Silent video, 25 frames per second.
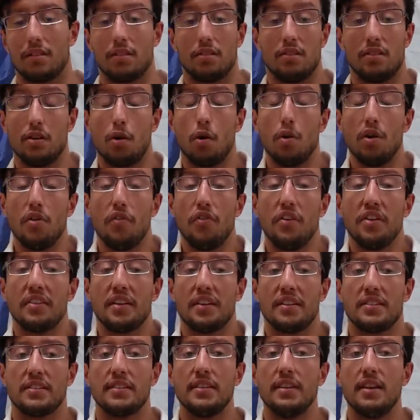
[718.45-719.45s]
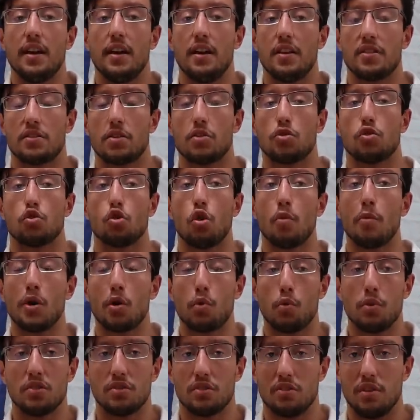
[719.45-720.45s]
The only thing they see is someone
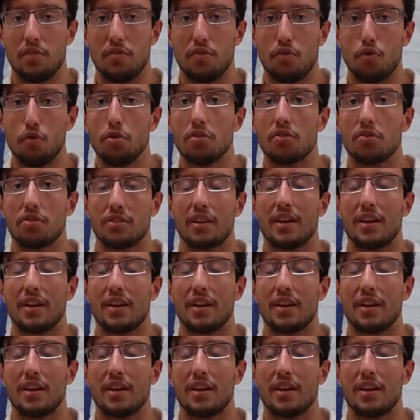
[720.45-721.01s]
who is different,